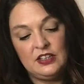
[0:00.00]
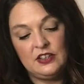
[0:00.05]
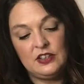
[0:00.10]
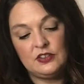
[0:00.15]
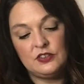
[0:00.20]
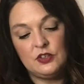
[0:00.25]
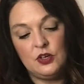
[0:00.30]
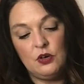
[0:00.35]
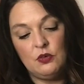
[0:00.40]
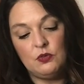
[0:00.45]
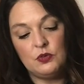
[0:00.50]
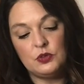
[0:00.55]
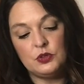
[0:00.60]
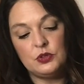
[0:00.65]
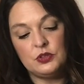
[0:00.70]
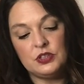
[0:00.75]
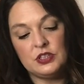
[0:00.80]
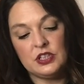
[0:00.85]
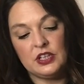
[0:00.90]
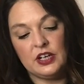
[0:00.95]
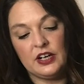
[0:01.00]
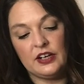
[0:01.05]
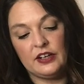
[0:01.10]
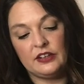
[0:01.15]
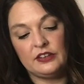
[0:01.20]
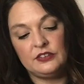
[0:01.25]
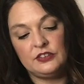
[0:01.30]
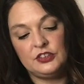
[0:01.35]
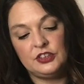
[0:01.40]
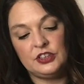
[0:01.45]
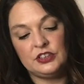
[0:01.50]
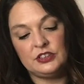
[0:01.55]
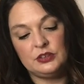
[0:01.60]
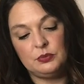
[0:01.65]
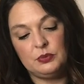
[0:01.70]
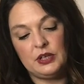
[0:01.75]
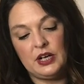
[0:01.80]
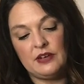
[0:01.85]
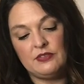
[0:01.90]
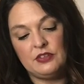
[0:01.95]
There's no rules here.
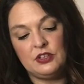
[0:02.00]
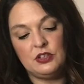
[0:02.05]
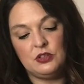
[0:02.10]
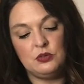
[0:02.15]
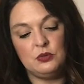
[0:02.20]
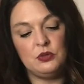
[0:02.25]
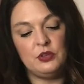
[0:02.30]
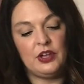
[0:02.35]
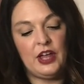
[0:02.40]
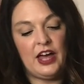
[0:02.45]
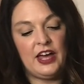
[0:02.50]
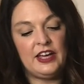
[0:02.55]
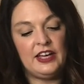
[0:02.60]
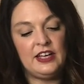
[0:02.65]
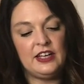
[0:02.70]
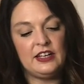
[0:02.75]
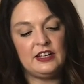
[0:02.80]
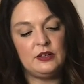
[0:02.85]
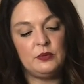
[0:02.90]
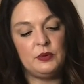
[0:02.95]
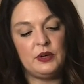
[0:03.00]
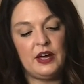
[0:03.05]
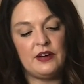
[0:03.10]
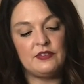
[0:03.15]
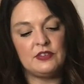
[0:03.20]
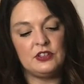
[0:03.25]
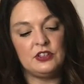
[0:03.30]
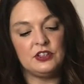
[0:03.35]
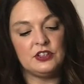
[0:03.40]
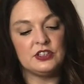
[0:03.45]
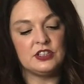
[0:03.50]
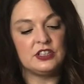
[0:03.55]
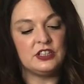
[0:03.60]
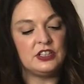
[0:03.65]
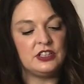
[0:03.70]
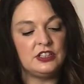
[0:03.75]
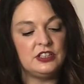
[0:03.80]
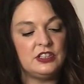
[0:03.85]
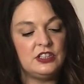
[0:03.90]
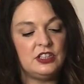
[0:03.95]
Just whatever you like, whatever looks
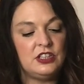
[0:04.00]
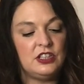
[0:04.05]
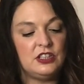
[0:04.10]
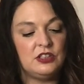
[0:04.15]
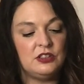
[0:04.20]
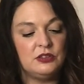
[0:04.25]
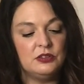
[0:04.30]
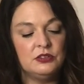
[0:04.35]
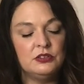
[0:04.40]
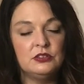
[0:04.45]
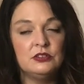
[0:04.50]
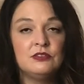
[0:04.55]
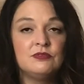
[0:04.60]
good to you.